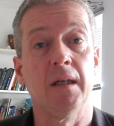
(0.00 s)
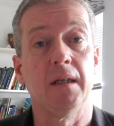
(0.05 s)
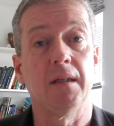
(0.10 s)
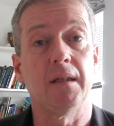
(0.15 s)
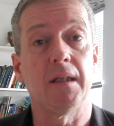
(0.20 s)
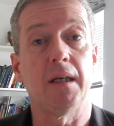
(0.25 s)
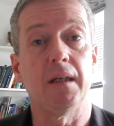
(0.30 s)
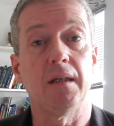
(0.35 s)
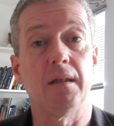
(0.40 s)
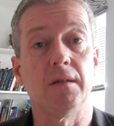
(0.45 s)

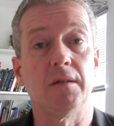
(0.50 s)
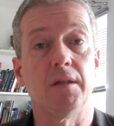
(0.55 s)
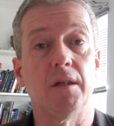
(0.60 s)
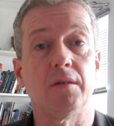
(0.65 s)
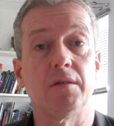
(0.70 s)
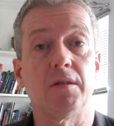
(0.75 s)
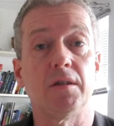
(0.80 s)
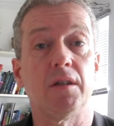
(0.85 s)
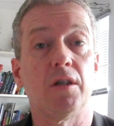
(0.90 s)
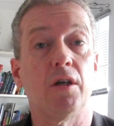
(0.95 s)
then go
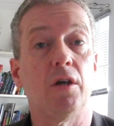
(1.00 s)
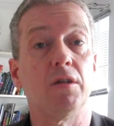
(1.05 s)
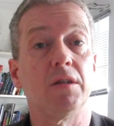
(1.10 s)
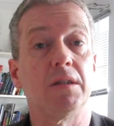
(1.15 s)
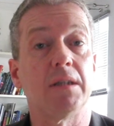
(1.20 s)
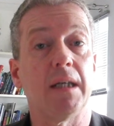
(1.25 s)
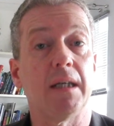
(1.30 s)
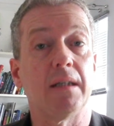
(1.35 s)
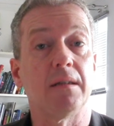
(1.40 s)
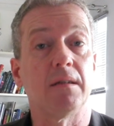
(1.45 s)
to the
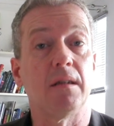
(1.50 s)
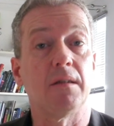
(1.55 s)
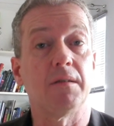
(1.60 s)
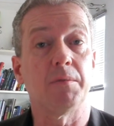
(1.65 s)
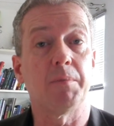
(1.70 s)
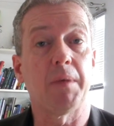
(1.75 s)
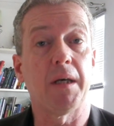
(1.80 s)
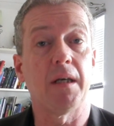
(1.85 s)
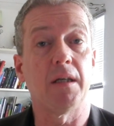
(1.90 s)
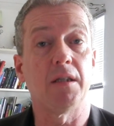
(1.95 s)
contact
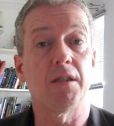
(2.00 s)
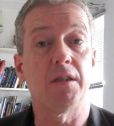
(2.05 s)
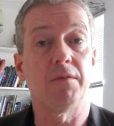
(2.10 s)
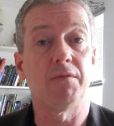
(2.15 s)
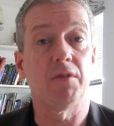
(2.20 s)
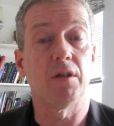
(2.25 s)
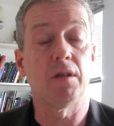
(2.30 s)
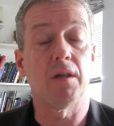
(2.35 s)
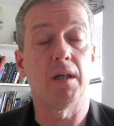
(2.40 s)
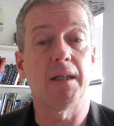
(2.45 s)
us page
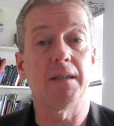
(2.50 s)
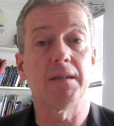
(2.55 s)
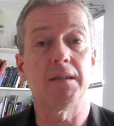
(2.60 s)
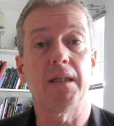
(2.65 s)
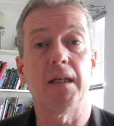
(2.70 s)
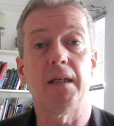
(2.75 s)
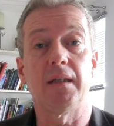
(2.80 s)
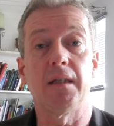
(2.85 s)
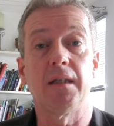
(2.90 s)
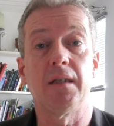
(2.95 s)
if you'd like to
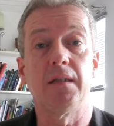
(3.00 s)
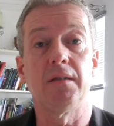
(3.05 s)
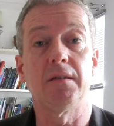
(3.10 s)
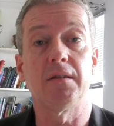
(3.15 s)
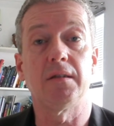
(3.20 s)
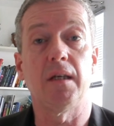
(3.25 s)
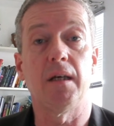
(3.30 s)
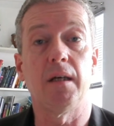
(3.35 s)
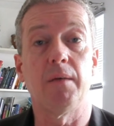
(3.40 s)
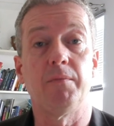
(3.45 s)
get
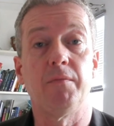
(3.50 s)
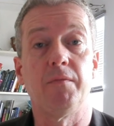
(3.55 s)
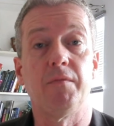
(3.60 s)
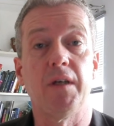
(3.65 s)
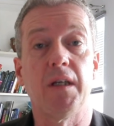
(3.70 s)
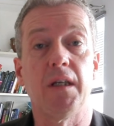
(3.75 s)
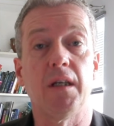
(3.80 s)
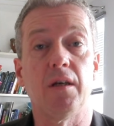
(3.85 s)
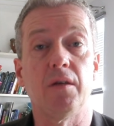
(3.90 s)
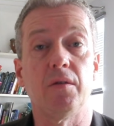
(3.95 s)
these
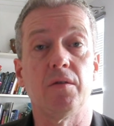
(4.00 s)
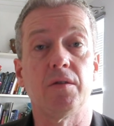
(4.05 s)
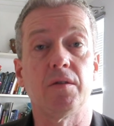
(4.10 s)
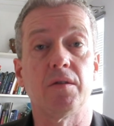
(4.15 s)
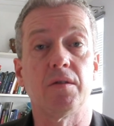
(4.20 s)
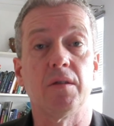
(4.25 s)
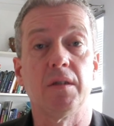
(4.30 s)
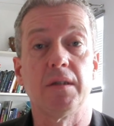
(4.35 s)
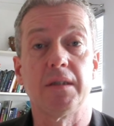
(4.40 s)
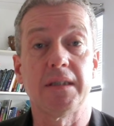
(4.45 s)

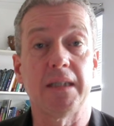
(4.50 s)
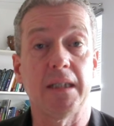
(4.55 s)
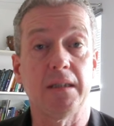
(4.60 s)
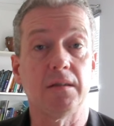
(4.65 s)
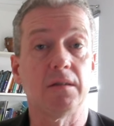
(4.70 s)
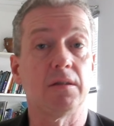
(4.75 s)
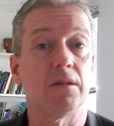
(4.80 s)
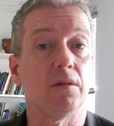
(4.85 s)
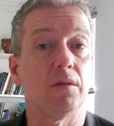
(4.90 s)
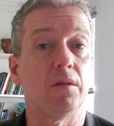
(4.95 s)
videos
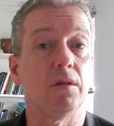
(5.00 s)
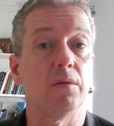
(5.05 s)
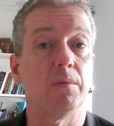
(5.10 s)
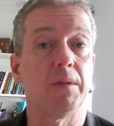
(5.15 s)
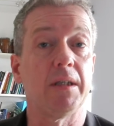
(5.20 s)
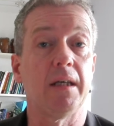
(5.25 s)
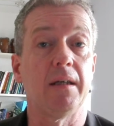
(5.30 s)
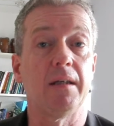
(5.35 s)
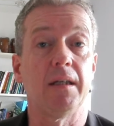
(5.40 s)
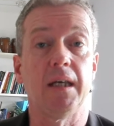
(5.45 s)
sent to you
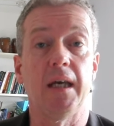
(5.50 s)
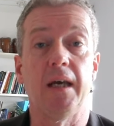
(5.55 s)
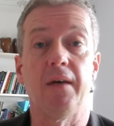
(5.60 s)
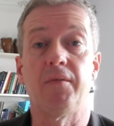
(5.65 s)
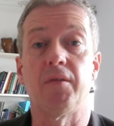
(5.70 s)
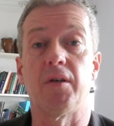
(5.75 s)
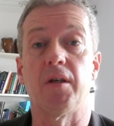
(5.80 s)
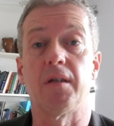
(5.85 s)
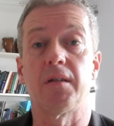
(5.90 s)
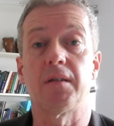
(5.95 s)
without any
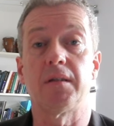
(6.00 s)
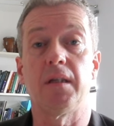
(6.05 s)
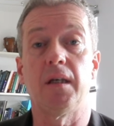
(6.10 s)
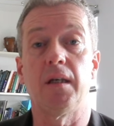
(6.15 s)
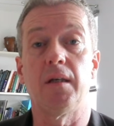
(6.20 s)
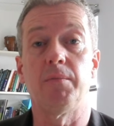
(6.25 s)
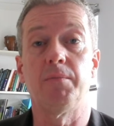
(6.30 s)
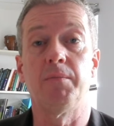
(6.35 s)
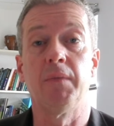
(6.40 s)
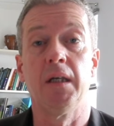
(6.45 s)
effort.
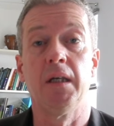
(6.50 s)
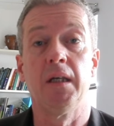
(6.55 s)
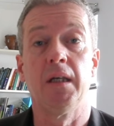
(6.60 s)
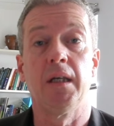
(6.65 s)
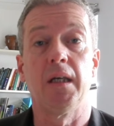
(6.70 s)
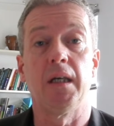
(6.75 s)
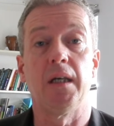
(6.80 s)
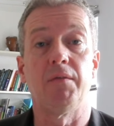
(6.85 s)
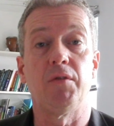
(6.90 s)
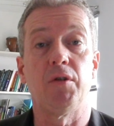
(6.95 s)

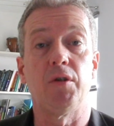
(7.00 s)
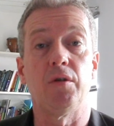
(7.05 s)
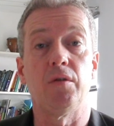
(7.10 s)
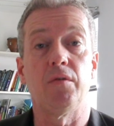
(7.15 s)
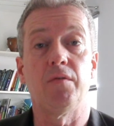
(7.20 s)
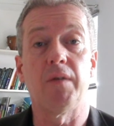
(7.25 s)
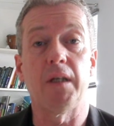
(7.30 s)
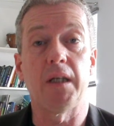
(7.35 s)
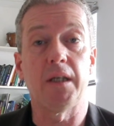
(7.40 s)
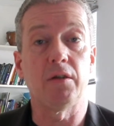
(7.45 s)
If you
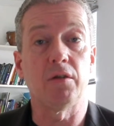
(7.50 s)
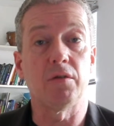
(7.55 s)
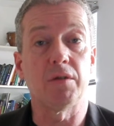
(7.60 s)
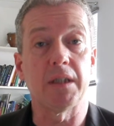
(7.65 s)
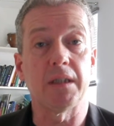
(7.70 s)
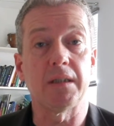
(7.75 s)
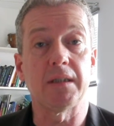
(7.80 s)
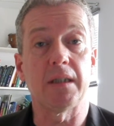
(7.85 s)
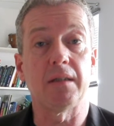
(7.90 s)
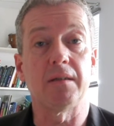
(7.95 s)
fill in your
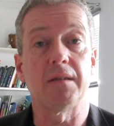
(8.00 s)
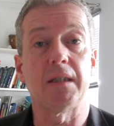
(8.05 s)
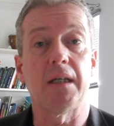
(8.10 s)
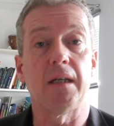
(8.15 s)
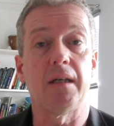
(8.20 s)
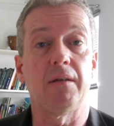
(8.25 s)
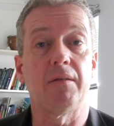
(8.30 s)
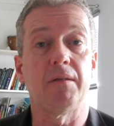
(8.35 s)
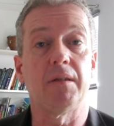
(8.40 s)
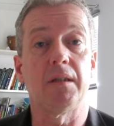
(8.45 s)
details
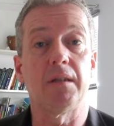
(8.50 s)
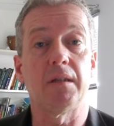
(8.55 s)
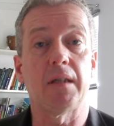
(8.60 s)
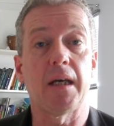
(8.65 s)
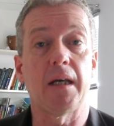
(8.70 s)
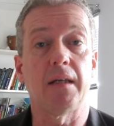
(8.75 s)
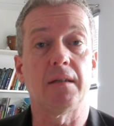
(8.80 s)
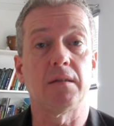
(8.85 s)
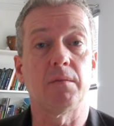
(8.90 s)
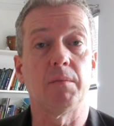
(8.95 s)
there and
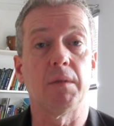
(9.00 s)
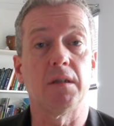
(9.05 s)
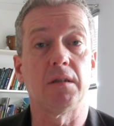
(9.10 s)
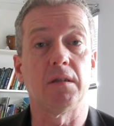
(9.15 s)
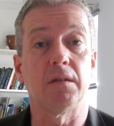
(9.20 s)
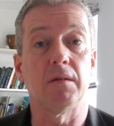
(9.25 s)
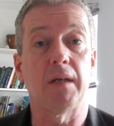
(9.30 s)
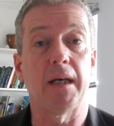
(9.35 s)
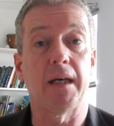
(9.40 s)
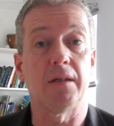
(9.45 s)
ask me
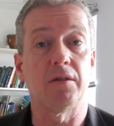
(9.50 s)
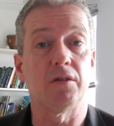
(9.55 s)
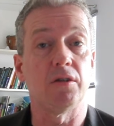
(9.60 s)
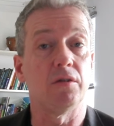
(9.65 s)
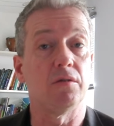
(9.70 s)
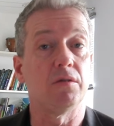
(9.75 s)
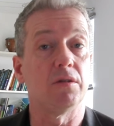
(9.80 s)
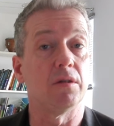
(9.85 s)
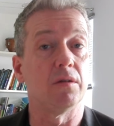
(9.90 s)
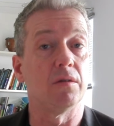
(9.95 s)
to add
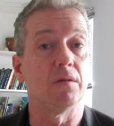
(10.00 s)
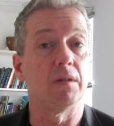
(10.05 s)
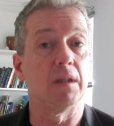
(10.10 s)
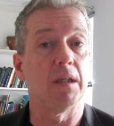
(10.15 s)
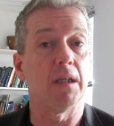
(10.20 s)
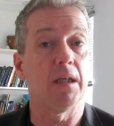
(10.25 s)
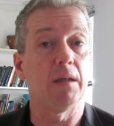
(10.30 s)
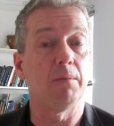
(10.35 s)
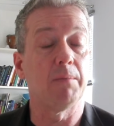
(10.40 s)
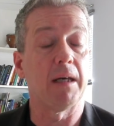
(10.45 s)
you to
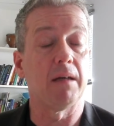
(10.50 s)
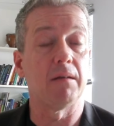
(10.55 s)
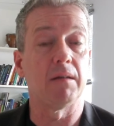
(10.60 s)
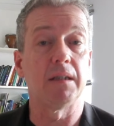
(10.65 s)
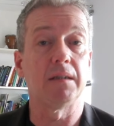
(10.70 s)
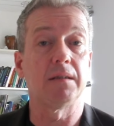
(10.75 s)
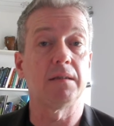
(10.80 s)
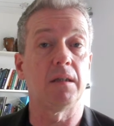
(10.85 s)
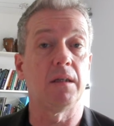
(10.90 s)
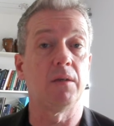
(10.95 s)
the email
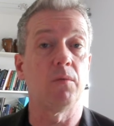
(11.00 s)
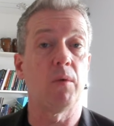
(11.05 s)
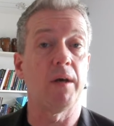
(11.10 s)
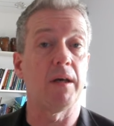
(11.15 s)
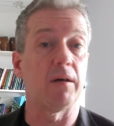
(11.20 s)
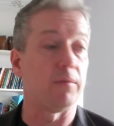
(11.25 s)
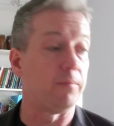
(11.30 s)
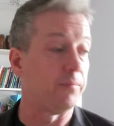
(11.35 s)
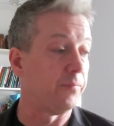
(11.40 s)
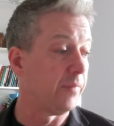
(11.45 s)
list, I
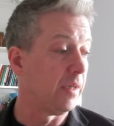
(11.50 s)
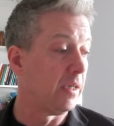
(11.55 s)
will.